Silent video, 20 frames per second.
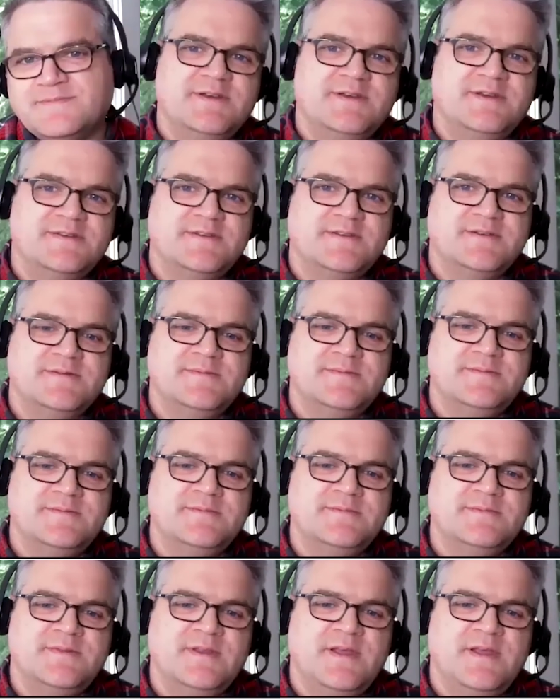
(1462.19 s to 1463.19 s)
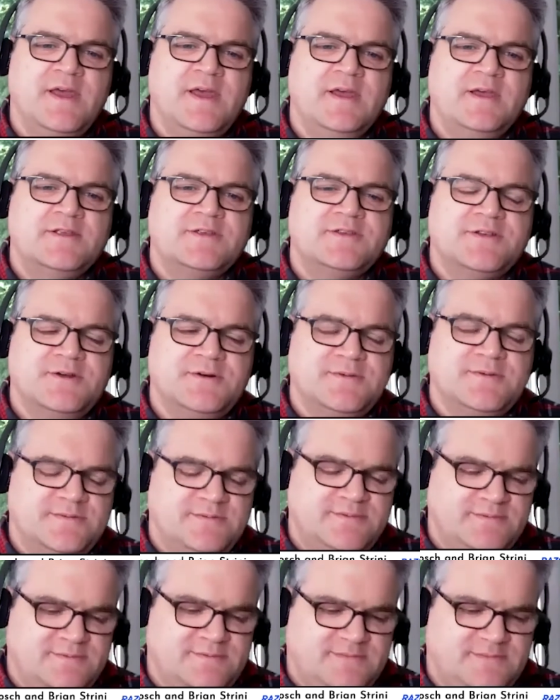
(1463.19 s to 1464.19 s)
Yes. So
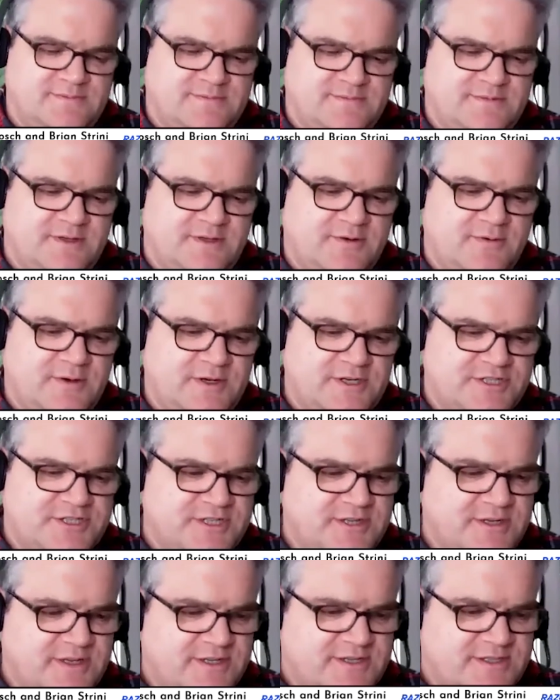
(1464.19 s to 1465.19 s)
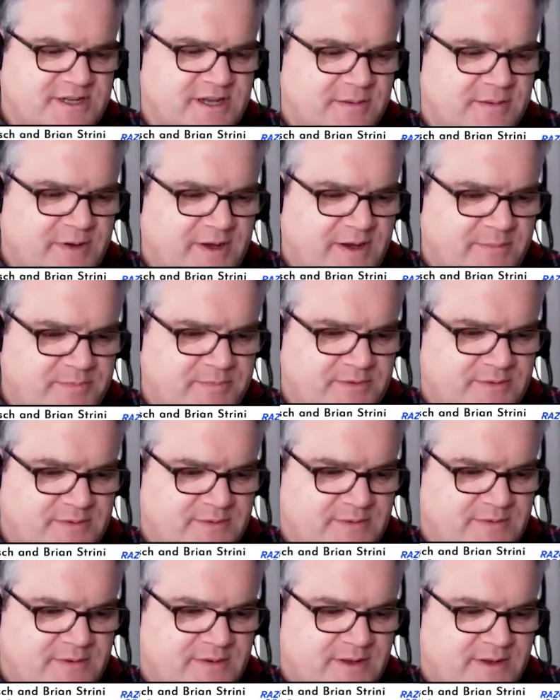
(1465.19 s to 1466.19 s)
the question has come up,
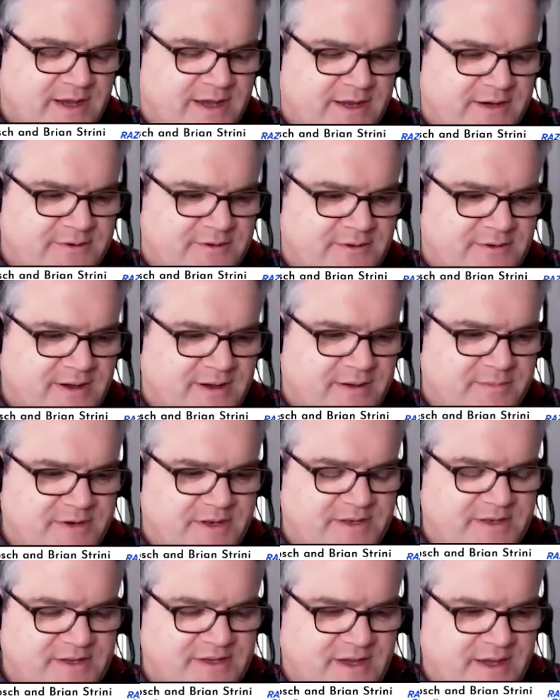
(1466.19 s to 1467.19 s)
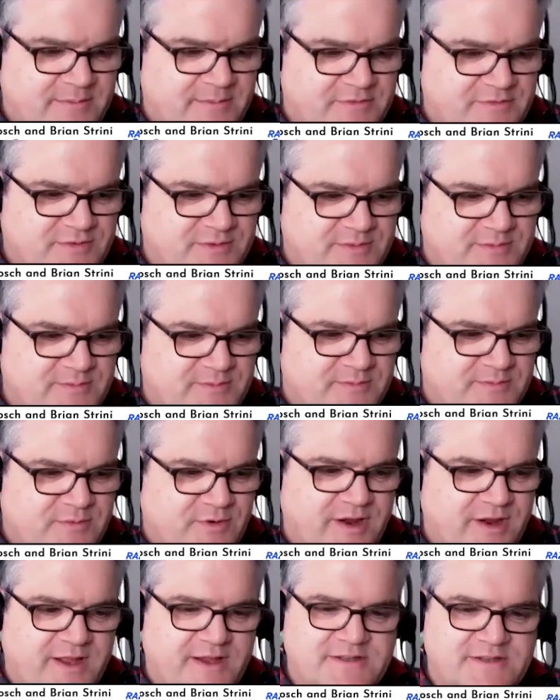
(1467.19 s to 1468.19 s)
I don't know how many times, from
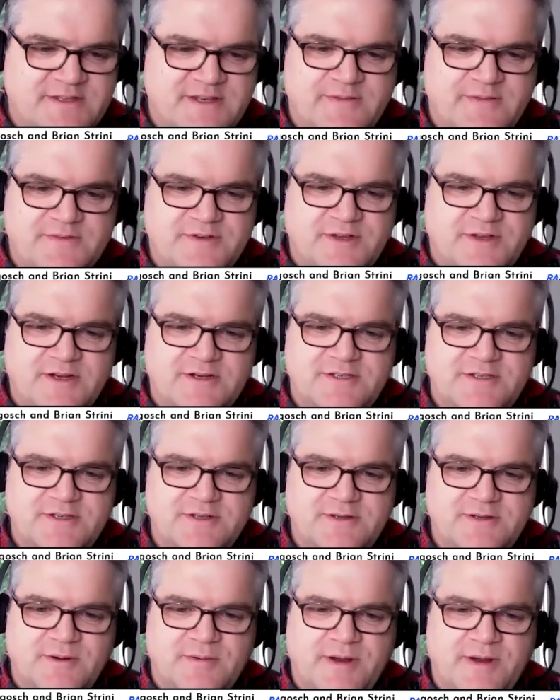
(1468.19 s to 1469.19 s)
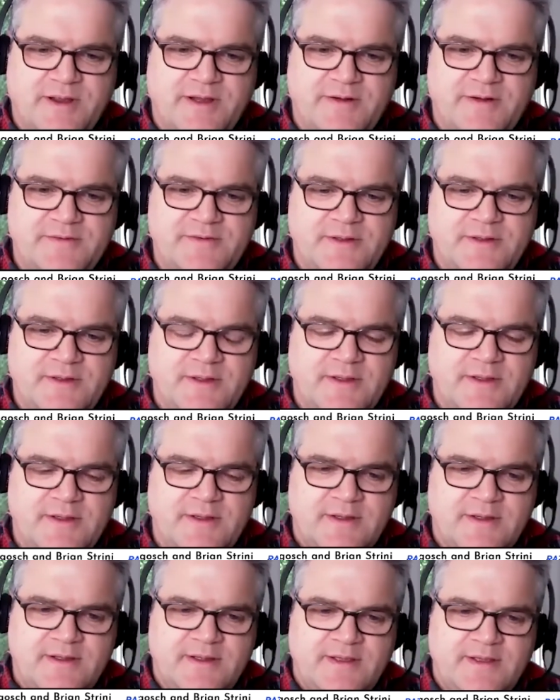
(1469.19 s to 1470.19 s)
brands that I've talked to around,
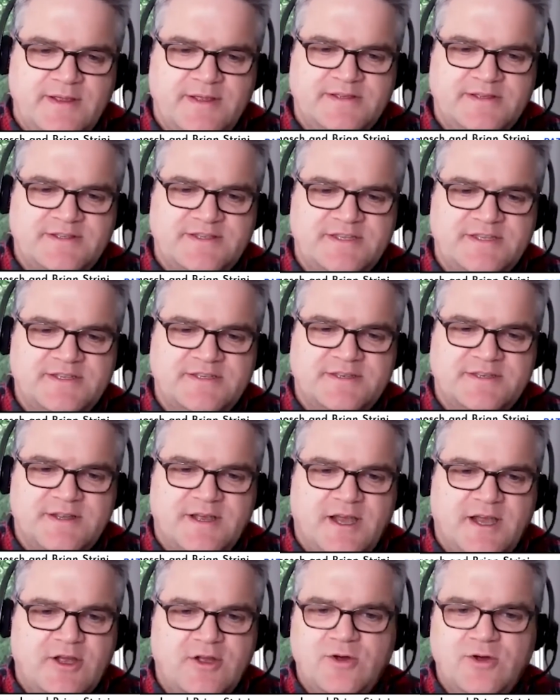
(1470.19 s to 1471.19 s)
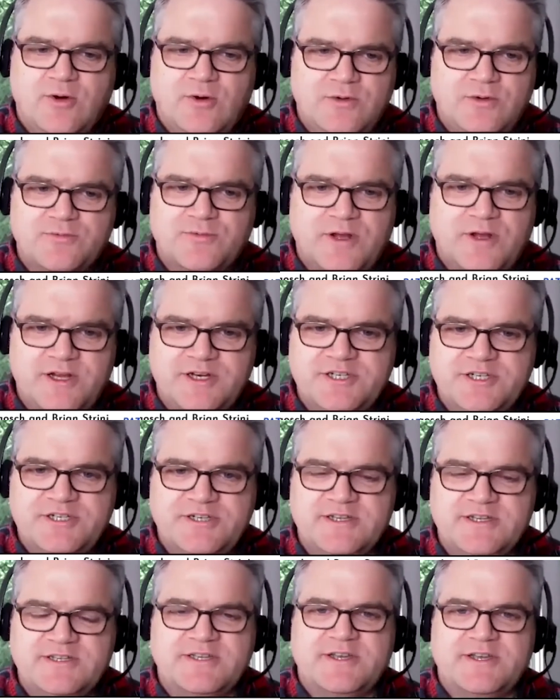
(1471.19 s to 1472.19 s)
is this a gold
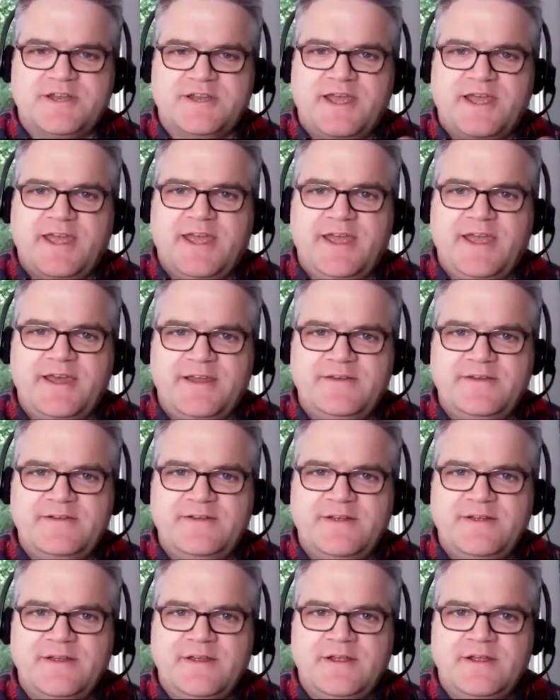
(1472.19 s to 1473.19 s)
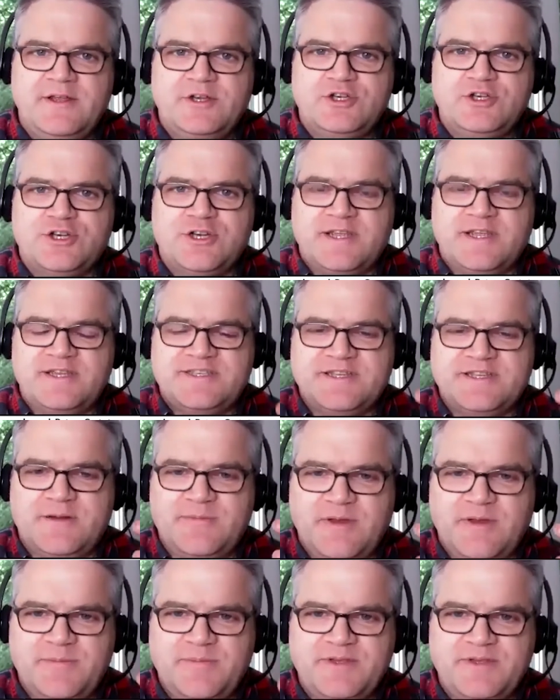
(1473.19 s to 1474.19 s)
rush? Is it going to end? Should I sell
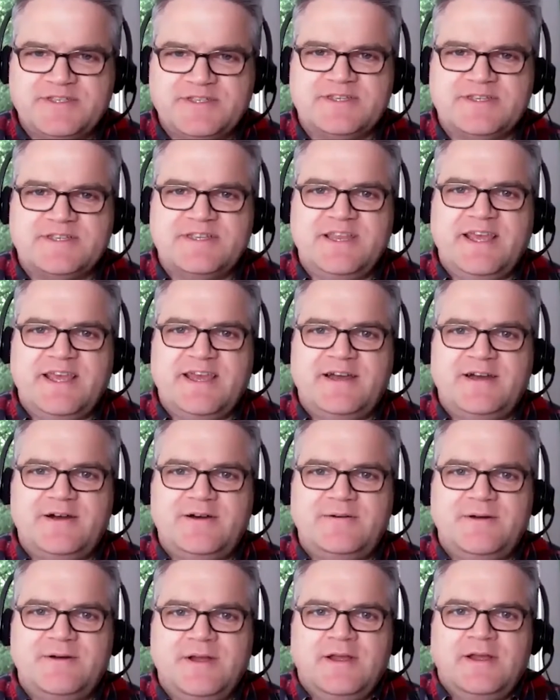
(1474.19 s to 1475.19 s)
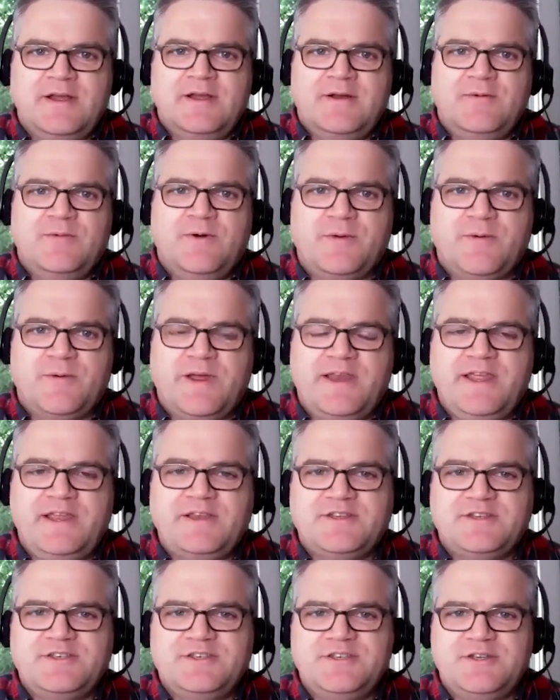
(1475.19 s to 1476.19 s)
my business now? What do I
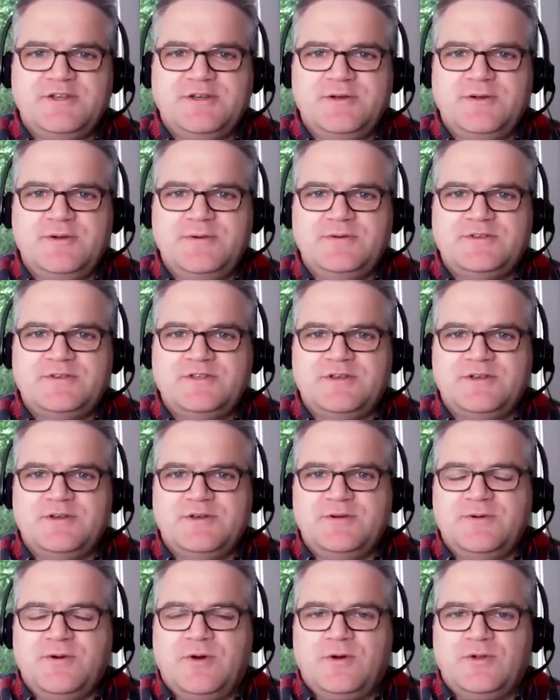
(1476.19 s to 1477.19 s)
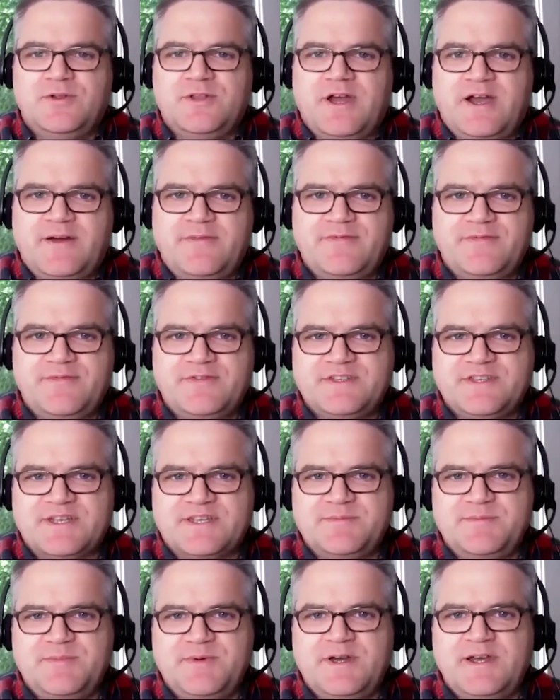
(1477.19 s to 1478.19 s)
need to do to hold off
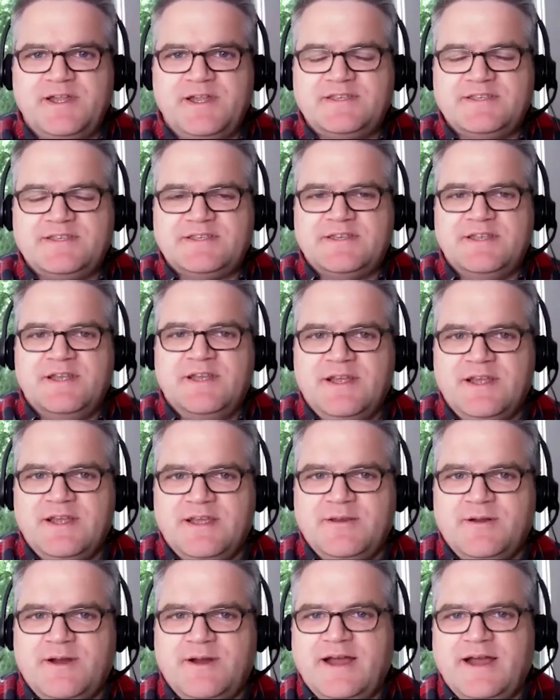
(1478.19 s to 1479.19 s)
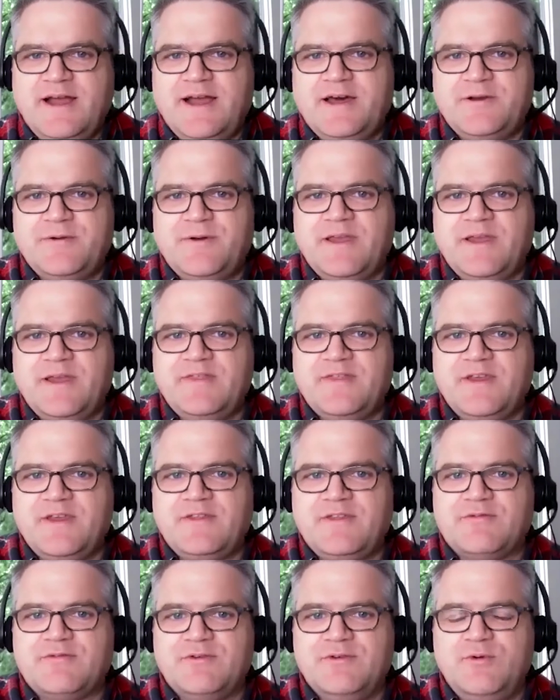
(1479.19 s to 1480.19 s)
6 months? How do I
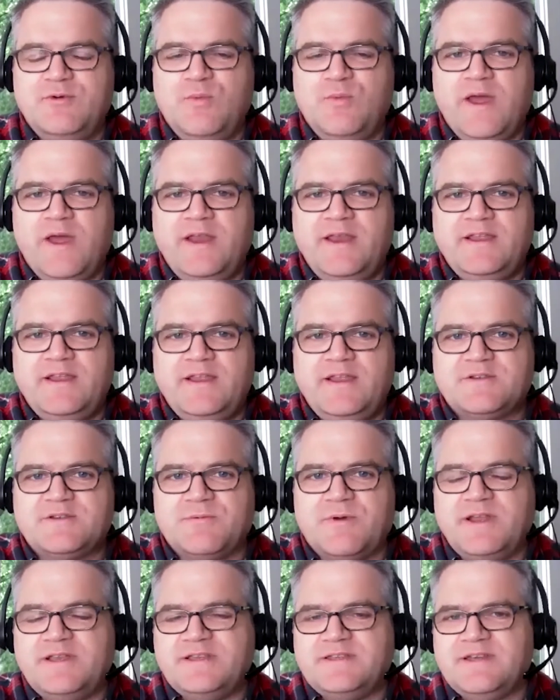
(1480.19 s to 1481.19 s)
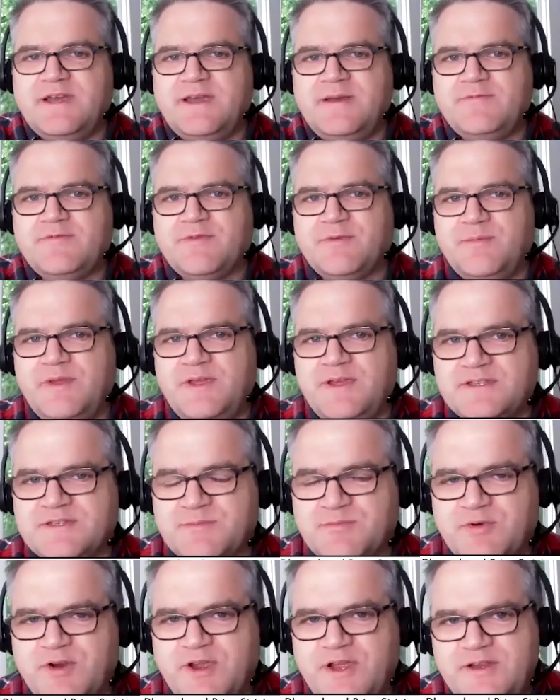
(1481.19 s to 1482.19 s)
think through when is the right time for me as
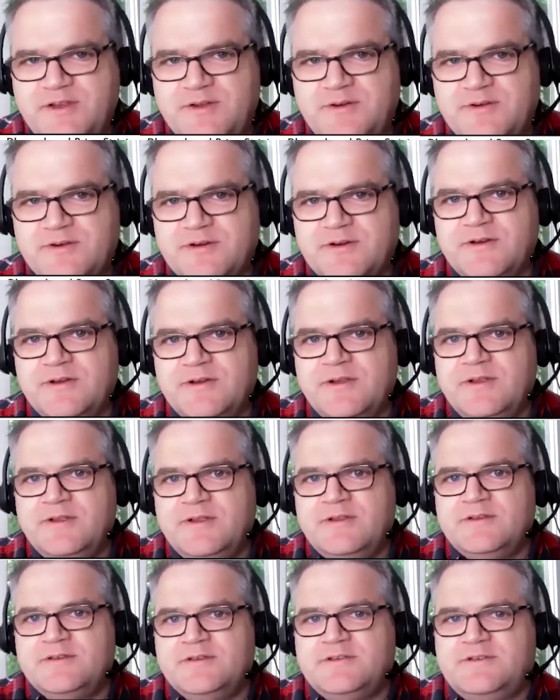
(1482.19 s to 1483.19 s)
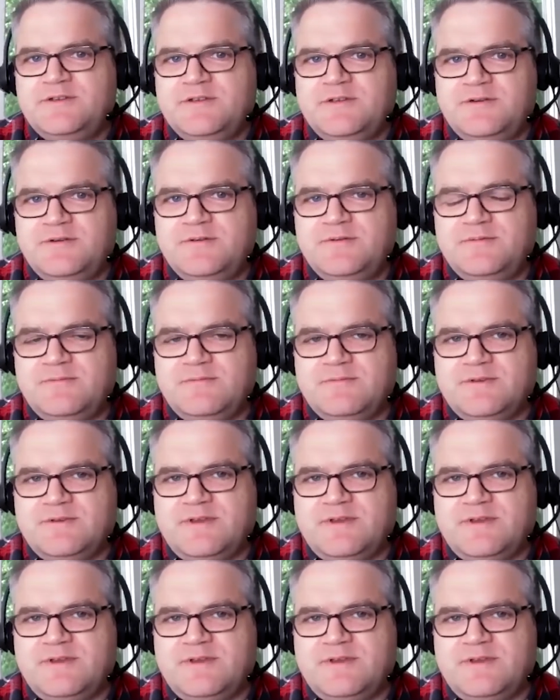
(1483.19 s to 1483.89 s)
a brand owner to